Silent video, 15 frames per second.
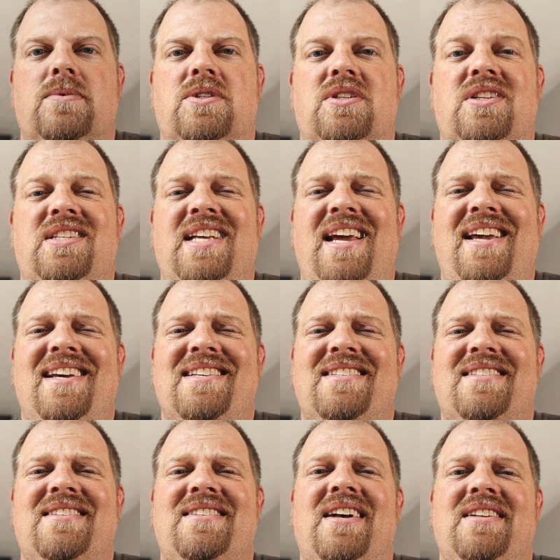Today
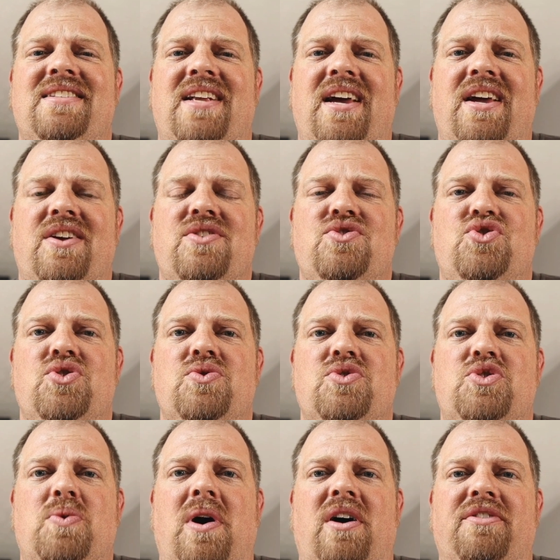is Sunday,
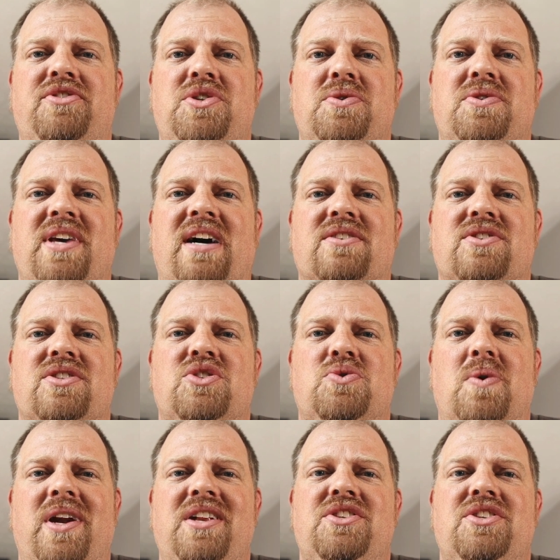June 12th,
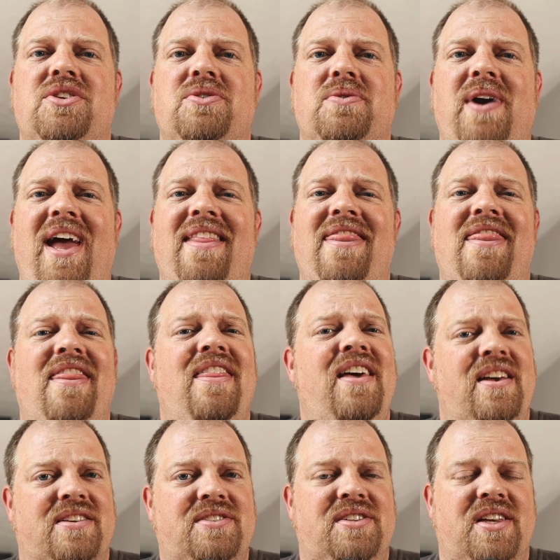2022, and
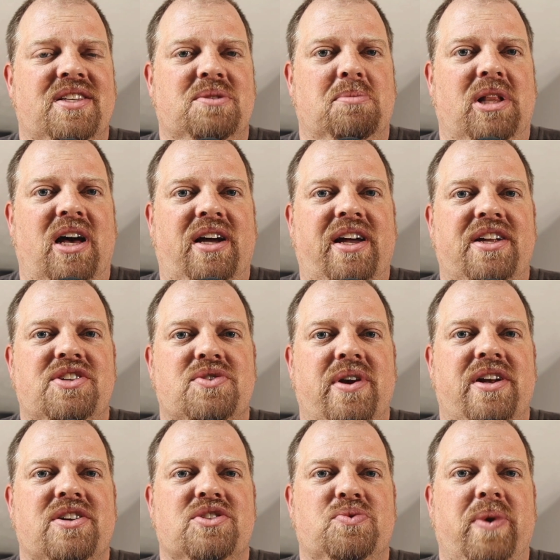this is Blockhead
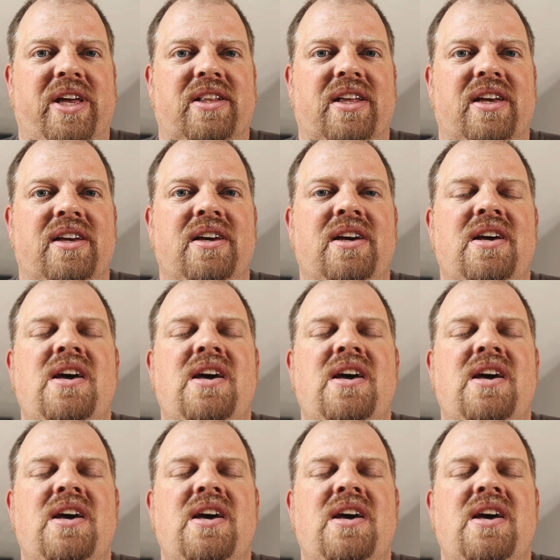Traders Weekly.